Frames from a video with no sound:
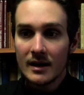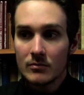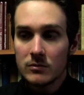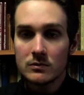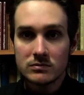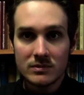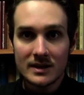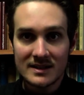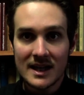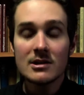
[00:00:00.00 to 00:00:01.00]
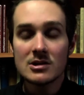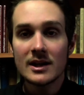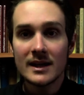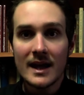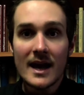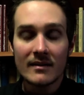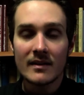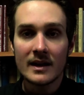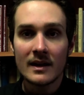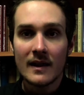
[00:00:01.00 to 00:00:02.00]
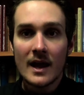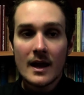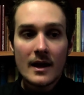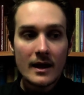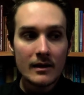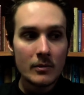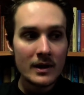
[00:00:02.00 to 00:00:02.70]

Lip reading: Well, essentially, yes. When